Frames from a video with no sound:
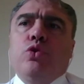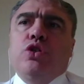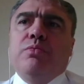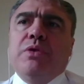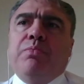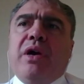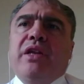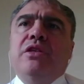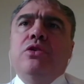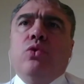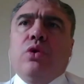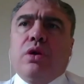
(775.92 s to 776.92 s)

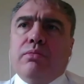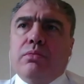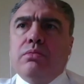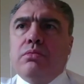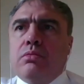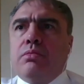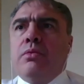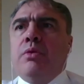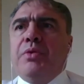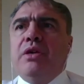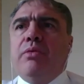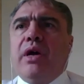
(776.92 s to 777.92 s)
climate now
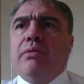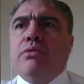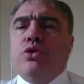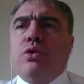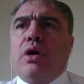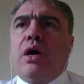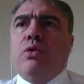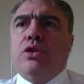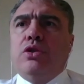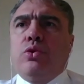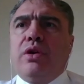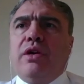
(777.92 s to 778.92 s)
falls in this
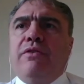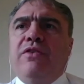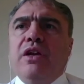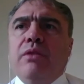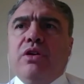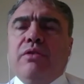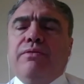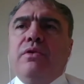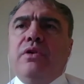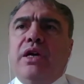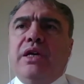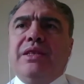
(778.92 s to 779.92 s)
category. Who can be
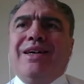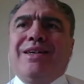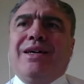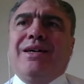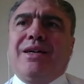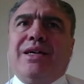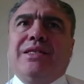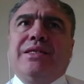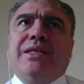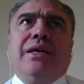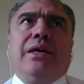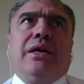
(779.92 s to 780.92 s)
the partners? We
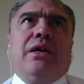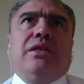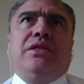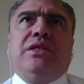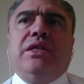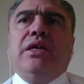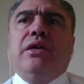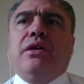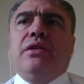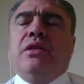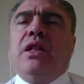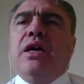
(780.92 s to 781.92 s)
understand that
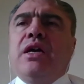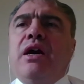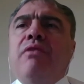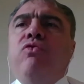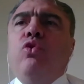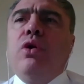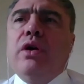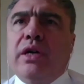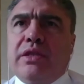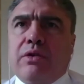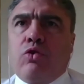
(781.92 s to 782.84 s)
the farmer audience are